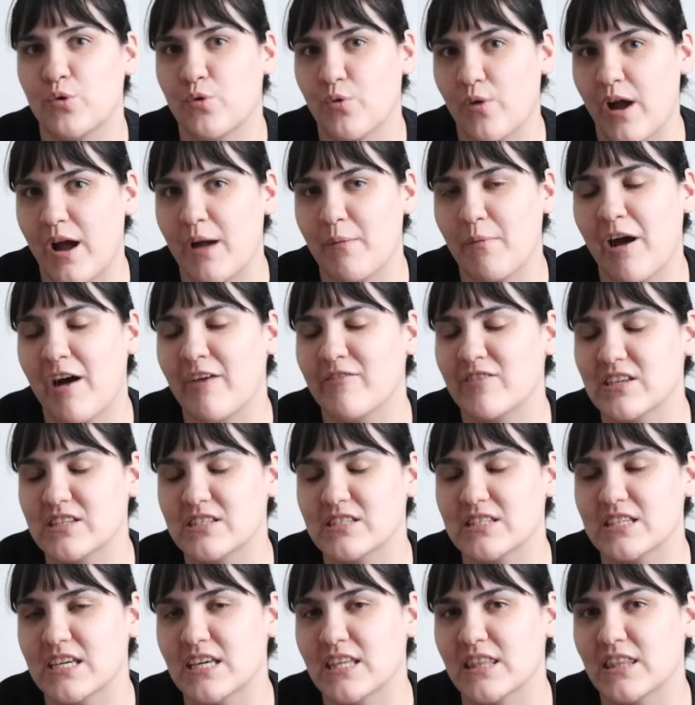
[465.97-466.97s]
crime.
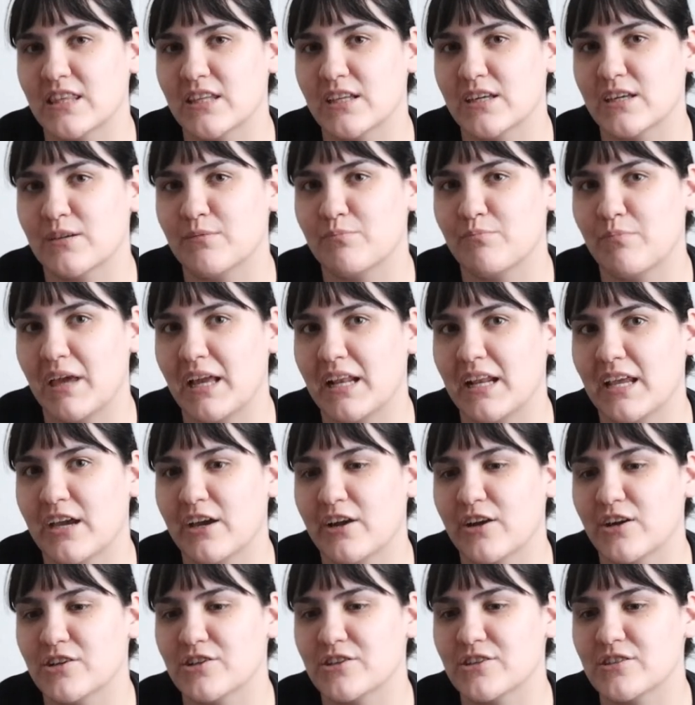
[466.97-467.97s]
Obviously, the main
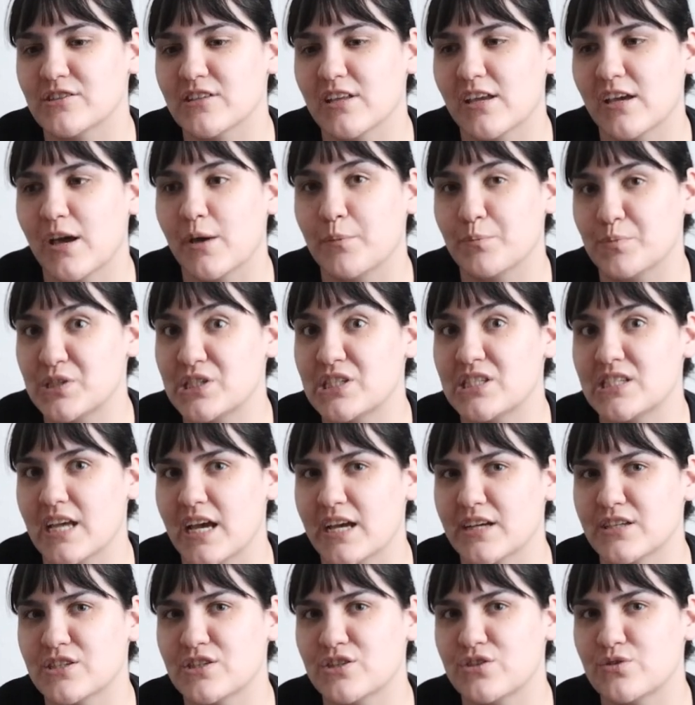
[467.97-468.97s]
character is, like,
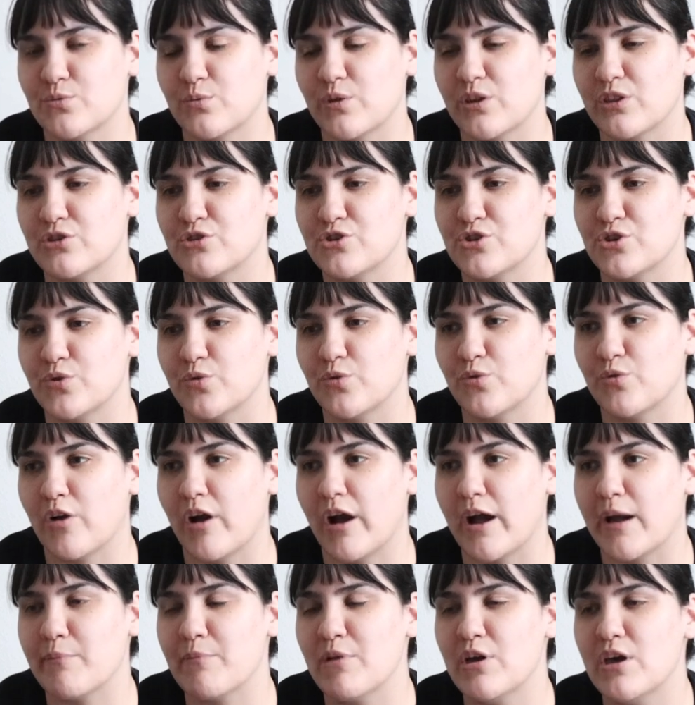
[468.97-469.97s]
obsessed with true
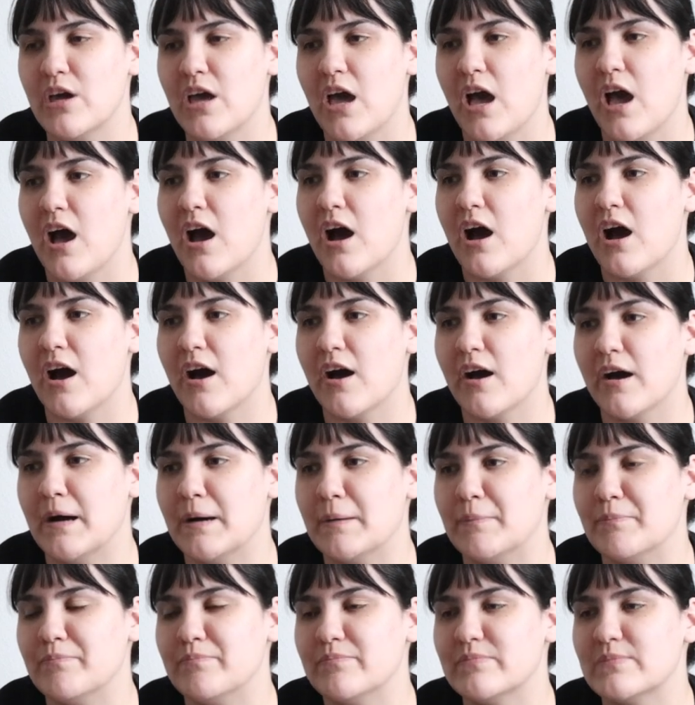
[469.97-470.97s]
crime.
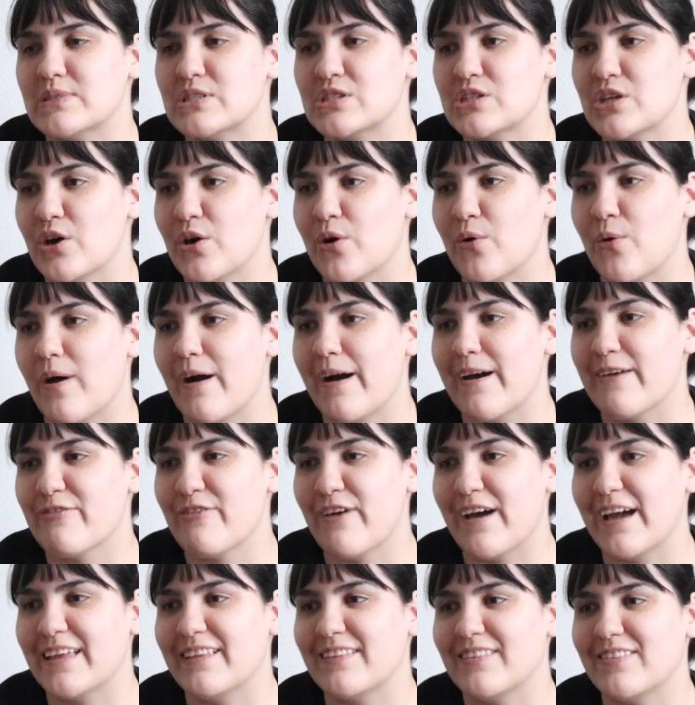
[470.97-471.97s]
So I
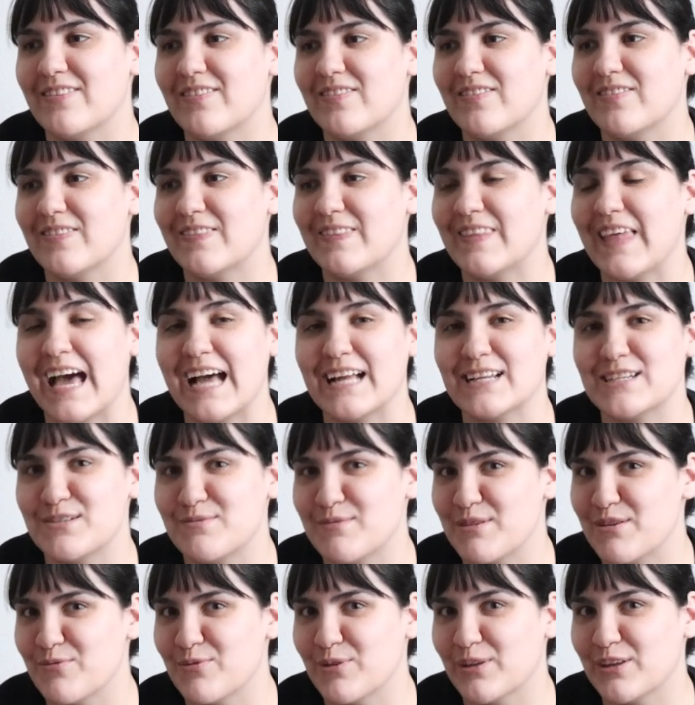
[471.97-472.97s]
find that
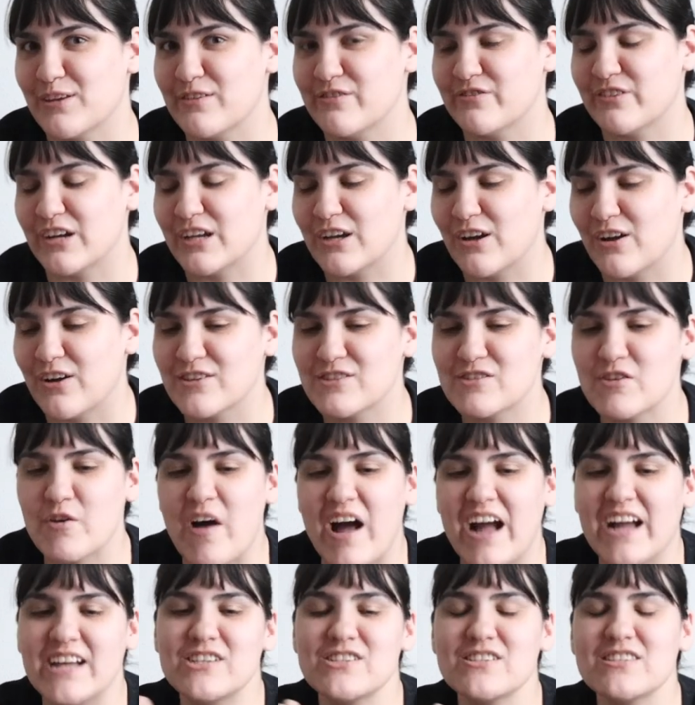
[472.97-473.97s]
to be really fun.
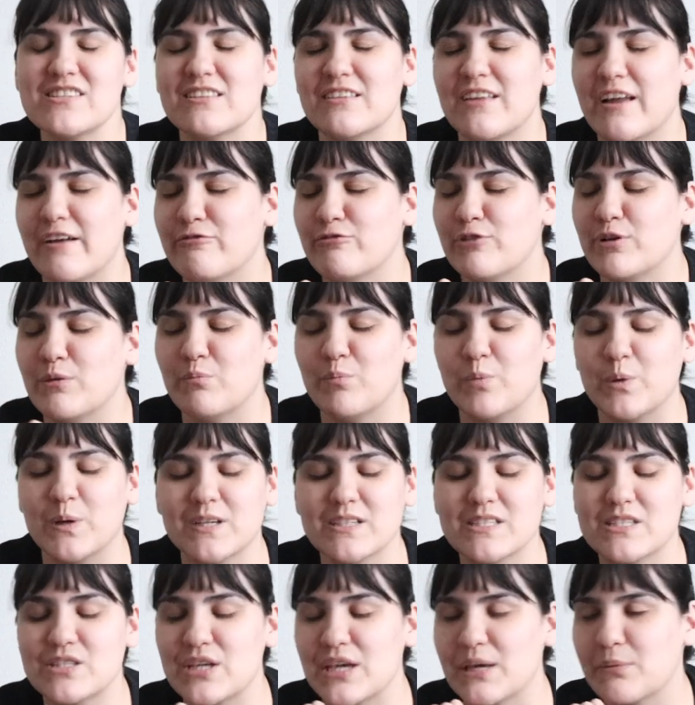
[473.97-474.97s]
Also, I just love when
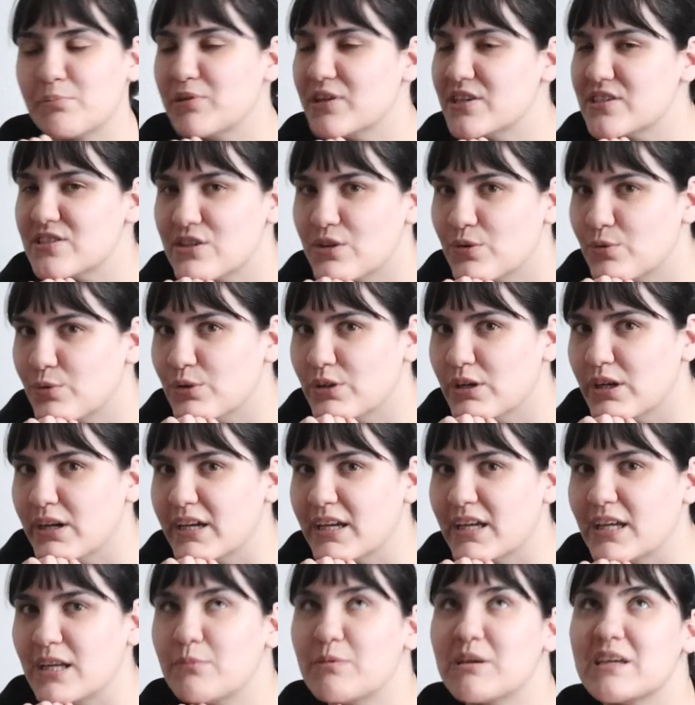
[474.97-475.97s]
books take place in
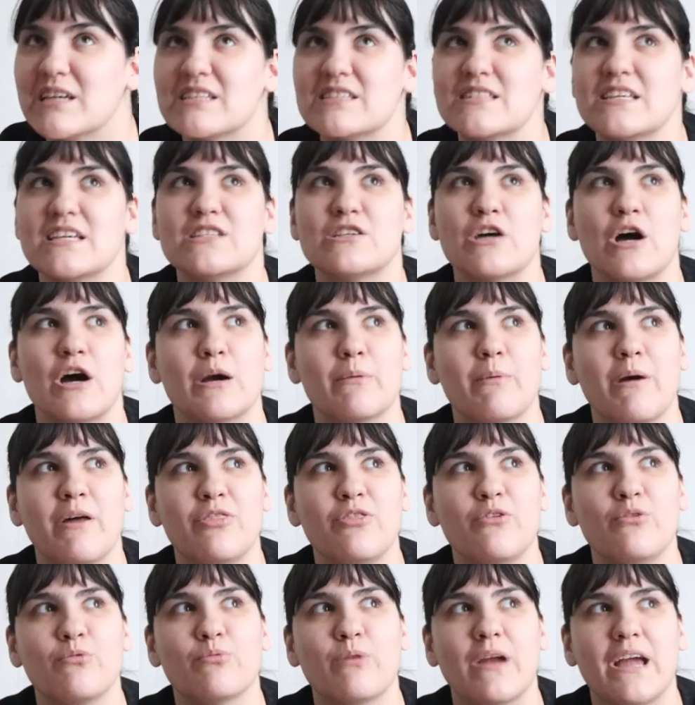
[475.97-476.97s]
Oregon because they talk
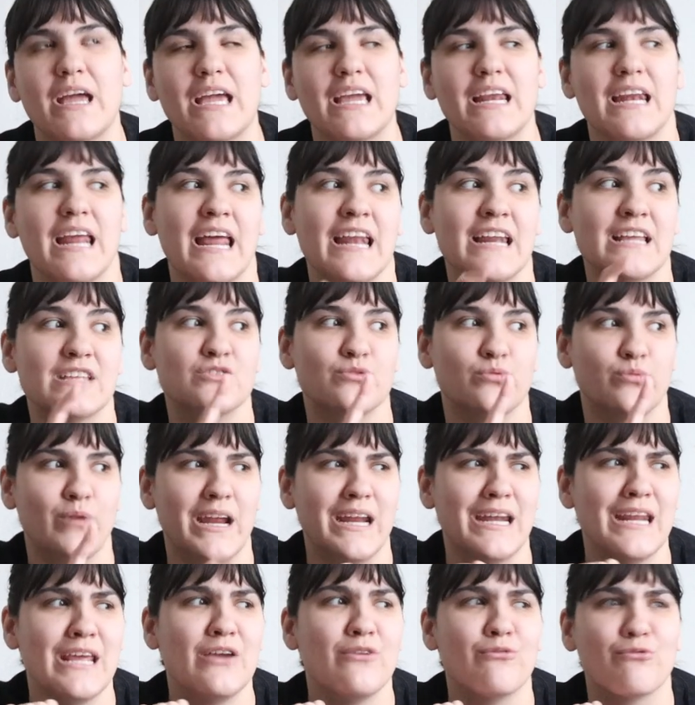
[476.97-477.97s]
about the rain, and it's
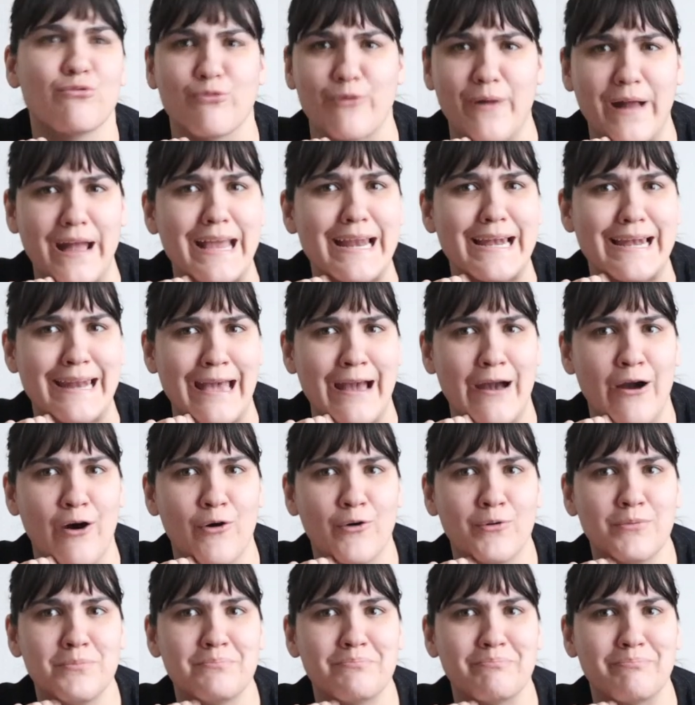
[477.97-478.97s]
raining right
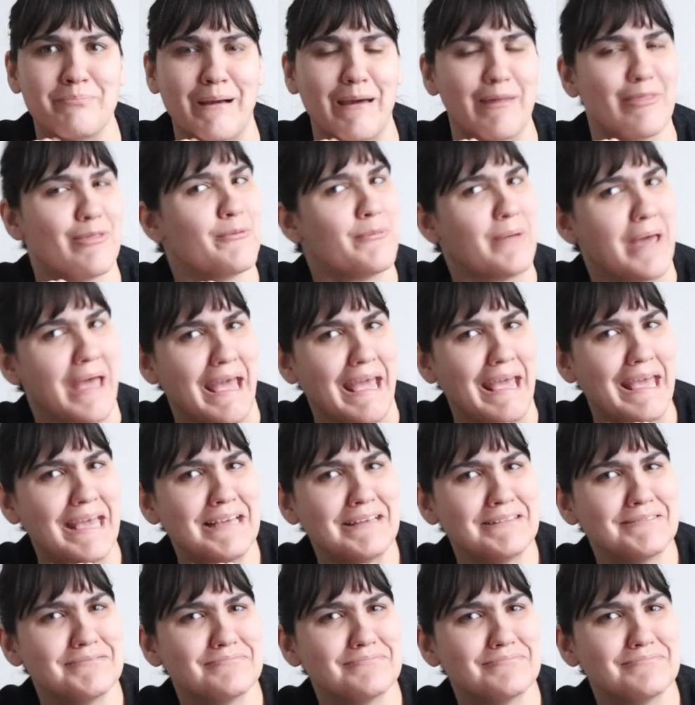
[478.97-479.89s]
now, by the way.